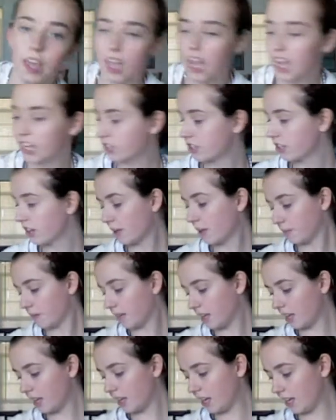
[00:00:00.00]
And so what I'm
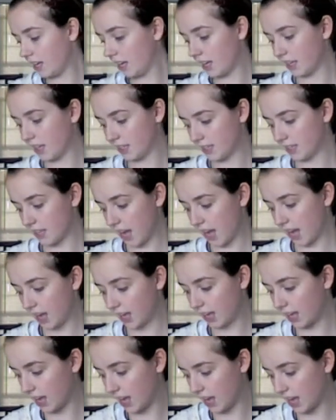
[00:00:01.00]
thinking is I
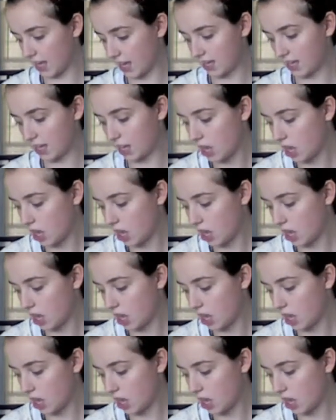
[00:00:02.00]
can